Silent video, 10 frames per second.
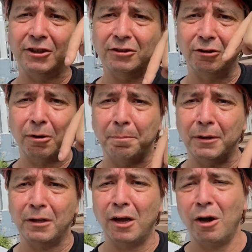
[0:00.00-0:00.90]
just look
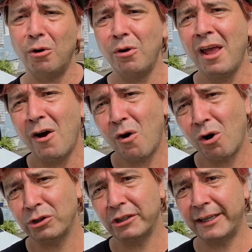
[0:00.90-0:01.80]
below.
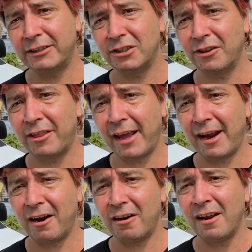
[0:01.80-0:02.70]
All the links are
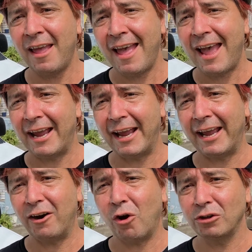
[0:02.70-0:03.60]
there.
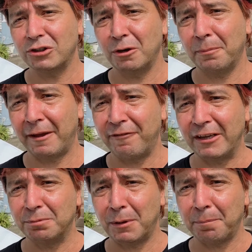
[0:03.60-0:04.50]
And also my
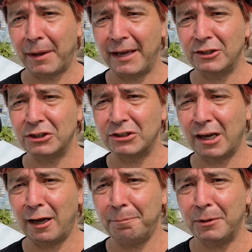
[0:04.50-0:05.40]
Facebook page is
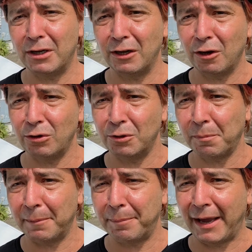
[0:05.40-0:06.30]
up. You can go to
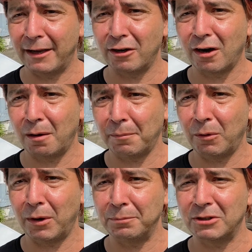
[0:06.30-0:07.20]
my banner on my
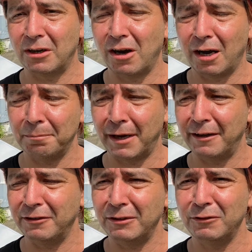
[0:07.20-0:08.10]
on
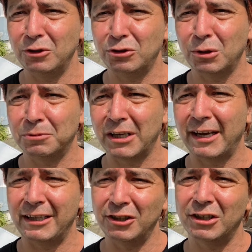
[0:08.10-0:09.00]
my YouTube
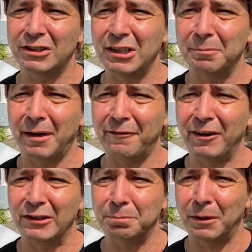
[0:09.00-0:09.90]
site and you can see my
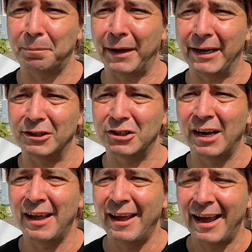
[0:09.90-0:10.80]
Facebook page
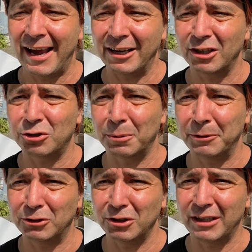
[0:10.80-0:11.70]
and
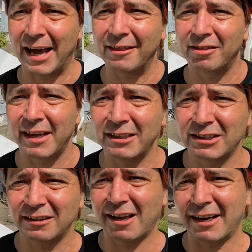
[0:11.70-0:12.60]
contribute to that. Thanks
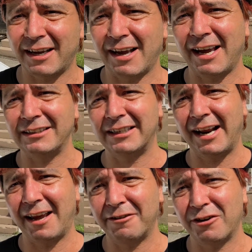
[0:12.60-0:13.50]
a lot, guys, and
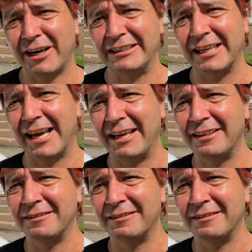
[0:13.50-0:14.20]
have a great day.